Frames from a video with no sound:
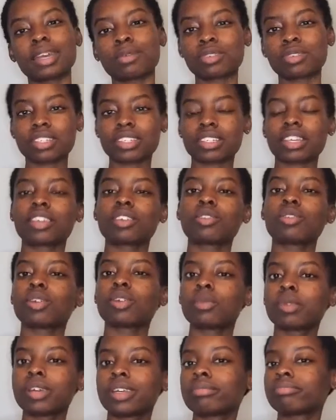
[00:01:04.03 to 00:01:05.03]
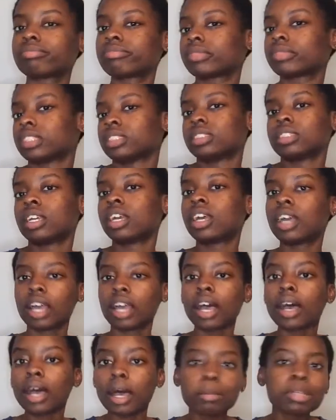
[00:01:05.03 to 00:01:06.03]
I was just like, you know what?
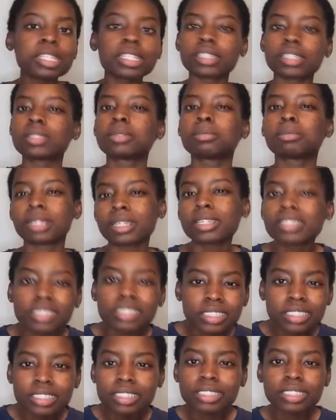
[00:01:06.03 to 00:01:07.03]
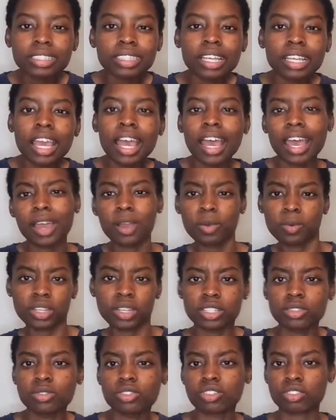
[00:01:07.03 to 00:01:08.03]
I'm gonna take the bus. I don't
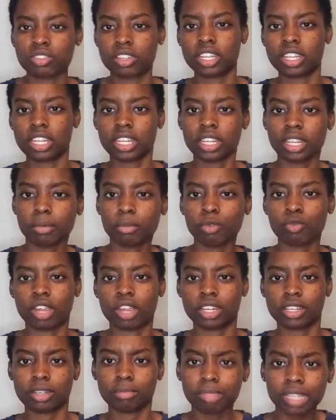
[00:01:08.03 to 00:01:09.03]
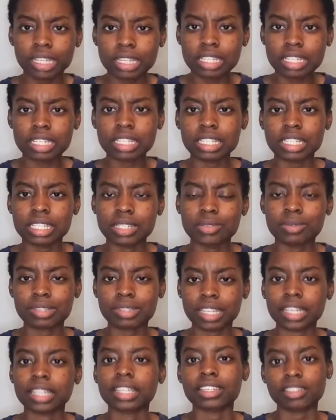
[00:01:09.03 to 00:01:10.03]
wanna do the train, I'm gonna ride the bus. So I was
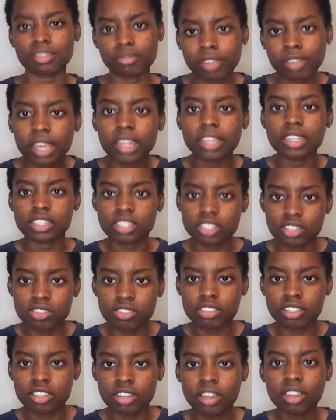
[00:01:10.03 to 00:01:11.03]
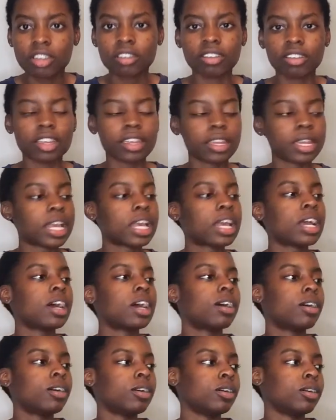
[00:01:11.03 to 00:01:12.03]
like, let's ride this joint, right?
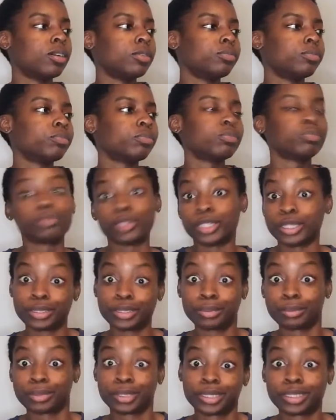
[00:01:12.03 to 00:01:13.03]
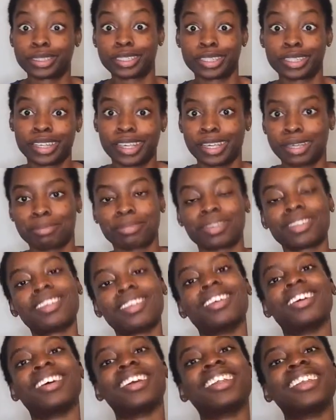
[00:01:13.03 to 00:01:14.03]
What's the worst that could
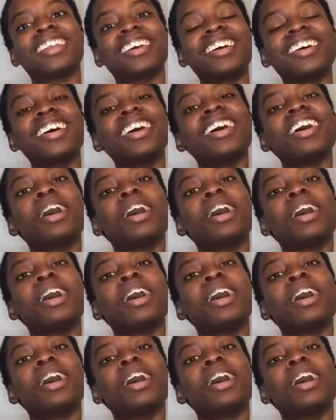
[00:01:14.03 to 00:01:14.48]
happen? No.